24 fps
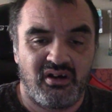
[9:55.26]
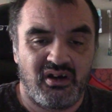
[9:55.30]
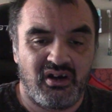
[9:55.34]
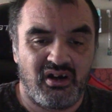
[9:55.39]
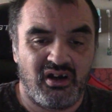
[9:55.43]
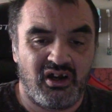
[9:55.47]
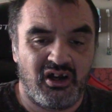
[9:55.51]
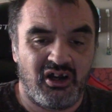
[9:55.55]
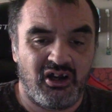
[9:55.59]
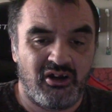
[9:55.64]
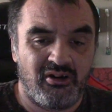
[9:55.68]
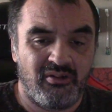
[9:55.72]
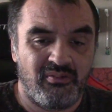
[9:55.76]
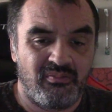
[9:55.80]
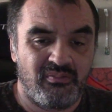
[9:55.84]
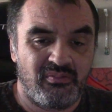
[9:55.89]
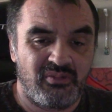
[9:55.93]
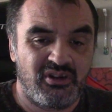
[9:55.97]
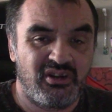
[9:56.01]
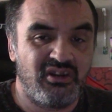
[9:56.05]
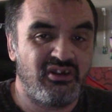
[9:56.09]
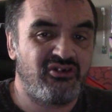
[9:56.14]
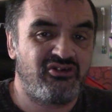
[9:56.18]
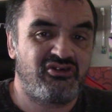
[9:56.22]
um,
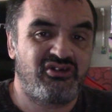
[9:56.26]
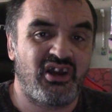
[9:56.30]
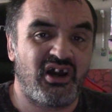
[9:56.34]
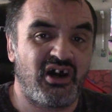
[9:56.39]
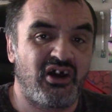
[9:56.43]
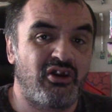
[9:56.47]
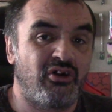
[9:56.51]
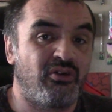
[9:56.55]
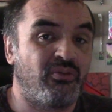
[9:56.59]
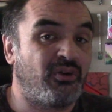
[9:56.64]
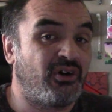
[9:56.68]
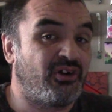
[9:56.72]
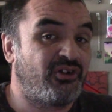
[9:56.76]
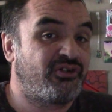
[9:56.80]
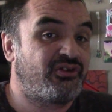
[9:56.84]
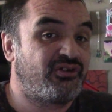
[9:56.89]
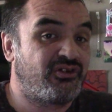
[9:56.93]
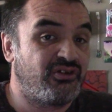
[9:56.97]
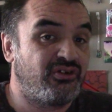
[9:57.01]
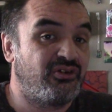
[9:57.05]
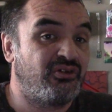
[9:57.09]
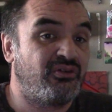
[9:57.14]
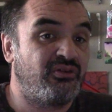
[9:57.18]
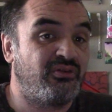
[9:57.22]
King Shadow wants
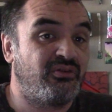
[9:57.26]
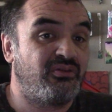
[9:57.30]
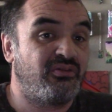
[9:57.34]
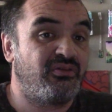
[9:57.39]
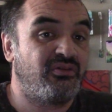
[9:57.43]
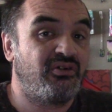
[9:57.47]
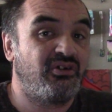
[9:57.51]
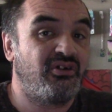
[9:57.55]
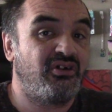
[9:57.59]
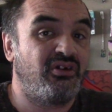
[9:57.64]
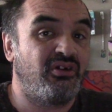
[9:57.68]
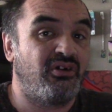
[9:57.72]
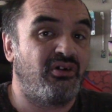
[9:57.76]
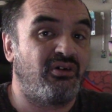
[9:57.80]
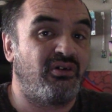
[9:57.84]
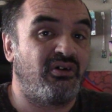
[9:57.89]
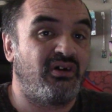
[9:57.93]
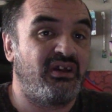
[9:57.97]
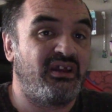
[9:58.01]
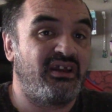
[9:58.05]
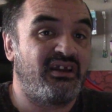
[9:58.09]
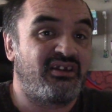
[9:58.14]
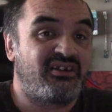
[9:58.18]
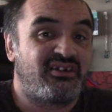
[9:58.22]
to, you
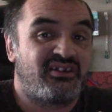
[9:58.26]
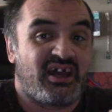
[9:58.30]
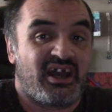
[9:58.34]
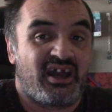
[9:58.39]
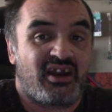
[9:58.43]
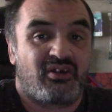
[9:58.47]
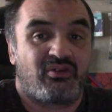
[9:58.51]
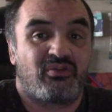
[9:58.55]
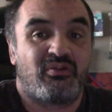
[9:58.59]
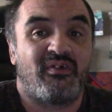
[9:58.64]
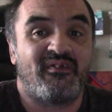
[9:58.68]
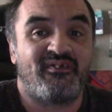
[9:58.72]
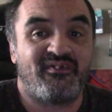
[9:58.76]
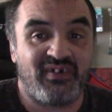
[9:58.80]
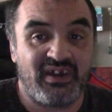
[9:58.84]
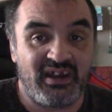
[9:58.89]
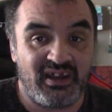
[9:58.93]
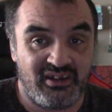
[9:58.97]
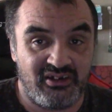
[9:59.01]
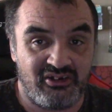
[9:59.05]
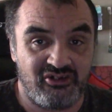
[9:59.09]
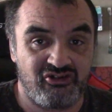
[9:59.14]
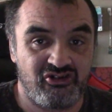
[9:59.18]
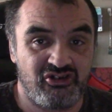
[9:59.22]
know, exact
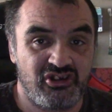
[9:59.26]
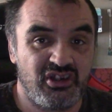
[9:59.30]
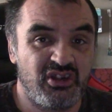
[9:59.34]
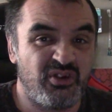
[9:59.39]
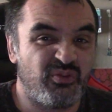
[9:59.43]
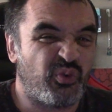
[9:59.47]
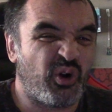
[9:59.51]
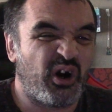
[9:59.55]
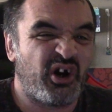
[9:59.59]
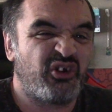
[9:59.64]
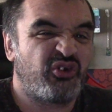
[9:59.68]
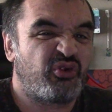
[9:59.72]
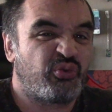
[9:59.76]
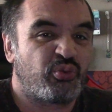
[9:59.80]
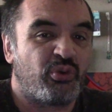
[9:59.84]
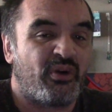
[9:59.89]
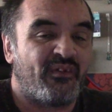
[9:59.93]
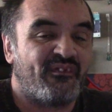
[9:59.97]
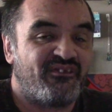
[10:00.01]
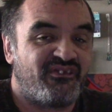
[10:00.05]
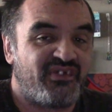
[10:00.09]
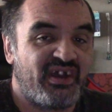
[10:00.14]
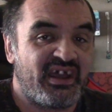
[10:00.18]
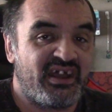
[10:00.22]
revenge. He wants
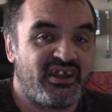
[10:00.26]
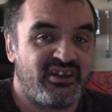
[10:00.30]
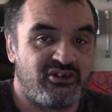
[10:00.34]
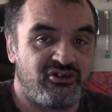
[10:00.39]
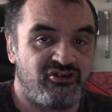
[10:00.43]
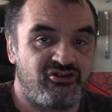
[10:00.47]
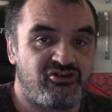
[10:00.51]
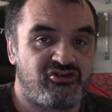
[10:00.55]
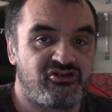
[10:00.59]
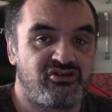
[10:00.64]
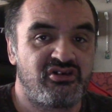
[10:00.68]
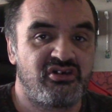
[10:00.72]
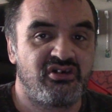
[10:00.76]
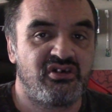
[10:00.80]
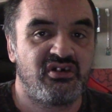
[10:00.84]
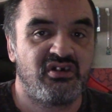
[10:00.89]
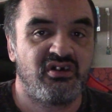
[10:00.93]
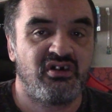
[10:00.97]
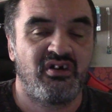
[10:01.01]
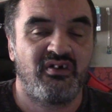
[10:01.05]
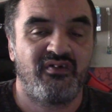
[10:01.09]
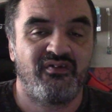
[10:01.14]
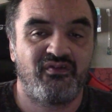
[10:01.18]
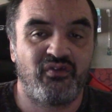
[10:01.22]
revenge
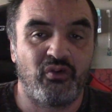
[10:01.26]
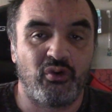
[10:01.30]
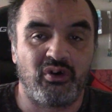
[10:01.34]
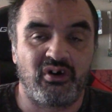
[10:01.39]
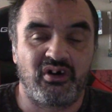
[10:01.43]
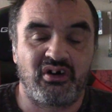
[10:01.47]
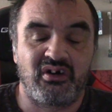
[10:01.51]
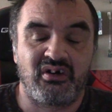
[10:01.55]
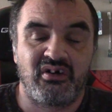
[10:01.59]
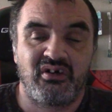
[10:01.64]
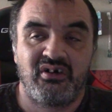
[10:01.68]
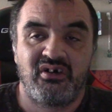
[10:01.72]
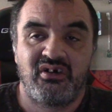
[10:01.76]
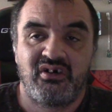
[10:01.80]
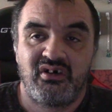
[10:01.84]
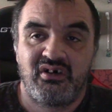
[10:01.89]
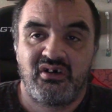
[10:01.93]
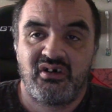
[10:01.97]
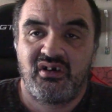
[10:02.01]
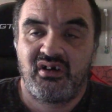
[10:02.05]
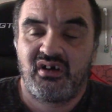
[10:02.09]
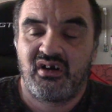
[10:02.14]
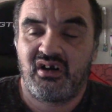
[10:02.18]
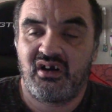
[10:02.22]
for
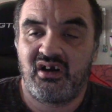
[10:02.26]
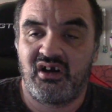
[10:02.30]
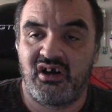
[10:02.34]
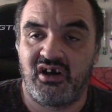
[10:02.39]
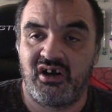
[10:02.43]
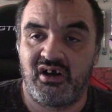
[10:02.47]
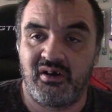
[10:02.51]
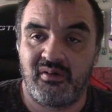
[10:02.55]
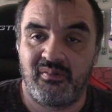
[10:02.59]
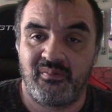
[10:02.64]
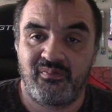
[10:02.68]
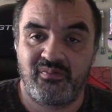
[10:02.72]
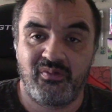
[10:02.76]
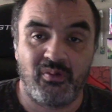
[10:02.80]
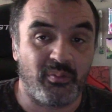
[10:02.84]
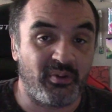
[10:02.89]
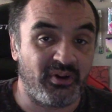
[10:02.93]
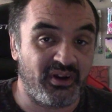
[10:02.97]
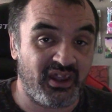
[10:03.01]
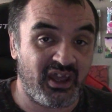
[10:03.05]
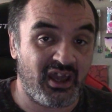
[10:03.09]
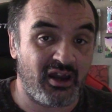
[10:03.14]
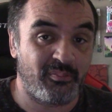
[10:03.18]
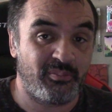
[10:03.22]
um, for
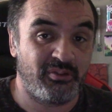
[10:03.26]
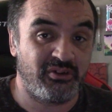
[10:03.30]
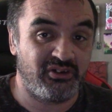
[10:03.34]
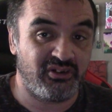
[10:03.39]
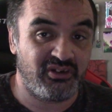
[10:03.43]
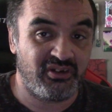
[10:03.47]
what happened